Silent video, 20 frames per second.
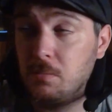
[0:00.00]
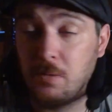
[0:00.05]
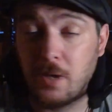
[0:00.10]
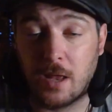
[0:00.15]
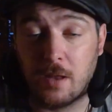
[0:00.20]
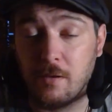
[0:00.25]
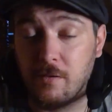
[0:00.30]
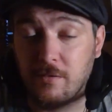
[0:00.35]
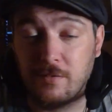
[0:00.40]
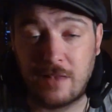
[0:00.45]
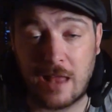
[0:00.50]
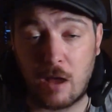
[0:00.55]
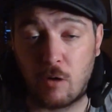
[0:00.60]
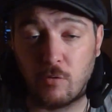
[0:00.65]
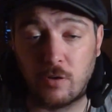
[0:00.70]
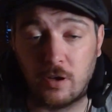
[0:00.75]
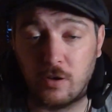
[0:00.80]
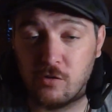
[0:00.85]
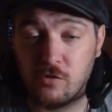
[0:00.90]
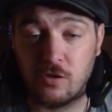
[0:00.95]
and
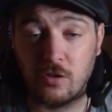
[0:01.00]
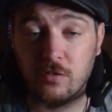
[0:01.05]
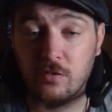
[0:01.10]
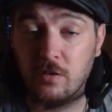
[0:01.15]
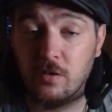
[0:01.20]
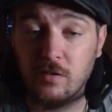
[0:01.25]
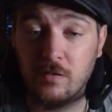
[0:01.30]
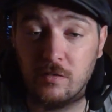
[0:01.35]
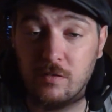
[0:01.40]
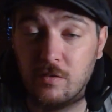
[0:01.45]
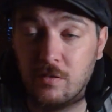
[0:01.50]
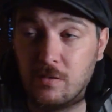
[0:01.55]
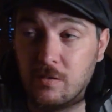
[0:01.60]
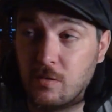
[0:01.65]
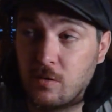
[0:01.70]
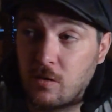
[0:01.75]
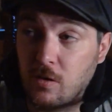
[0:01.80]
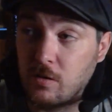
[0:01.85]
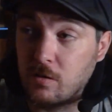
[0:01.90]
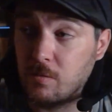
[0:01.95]
sounding just
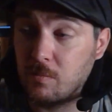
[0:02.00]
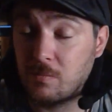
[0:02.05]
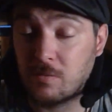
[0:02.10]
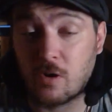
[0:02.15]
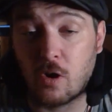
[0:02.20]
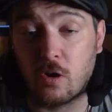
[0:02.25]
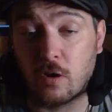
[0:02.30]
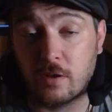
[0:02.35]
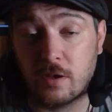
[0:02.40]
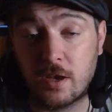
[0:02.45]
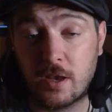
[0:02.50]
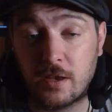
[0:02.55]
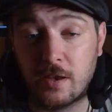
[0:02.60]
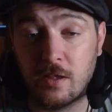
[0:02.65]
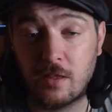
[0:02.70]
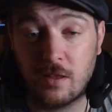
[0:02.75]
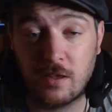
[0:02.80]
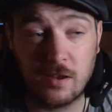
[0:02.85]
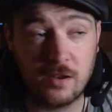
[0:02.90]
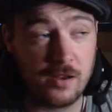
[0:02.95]
as
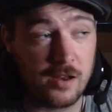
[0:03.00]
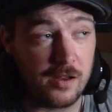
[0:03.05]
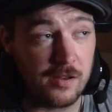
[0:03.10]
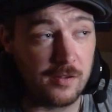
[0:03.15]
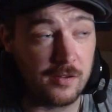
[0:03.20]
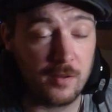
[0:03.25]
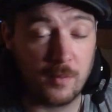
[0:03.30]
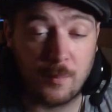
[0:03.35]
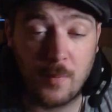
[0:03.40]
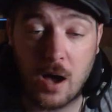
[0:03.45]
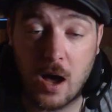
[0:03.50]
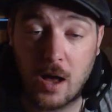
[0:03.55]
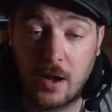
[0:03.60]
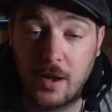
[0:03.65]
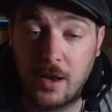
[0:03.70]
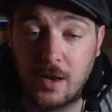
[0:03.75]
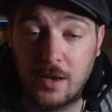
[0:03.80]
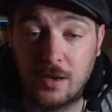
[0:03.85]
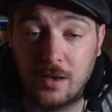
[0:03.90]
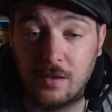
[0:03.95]
articulate and
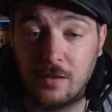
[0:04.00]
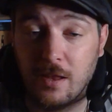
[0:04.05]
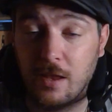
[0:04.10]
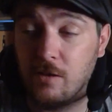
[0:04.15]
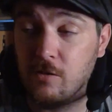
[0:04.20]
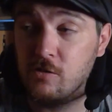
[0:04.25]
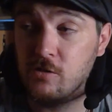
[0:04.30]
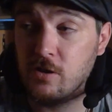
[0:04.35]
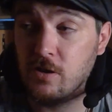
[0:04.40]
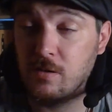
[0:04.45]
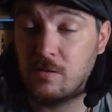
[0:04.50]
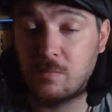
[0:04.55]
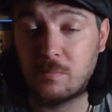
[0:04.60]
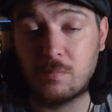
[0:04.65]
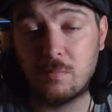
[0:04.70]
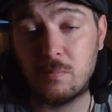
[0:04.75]
demonic, and that shit